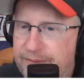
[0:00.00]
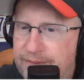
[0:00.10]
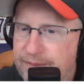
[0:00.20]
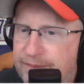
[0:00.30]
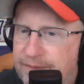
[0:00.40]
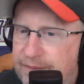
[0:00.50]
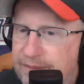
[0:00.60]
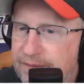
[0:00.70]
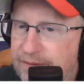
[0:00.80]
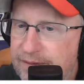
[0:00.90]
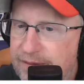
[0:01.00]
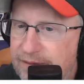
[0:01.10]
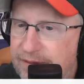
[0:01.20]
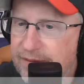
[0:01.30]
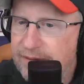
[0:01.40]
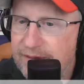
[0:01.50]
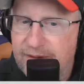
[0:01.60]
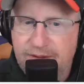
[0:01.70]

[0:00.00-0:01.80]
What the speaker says: Nothing is said.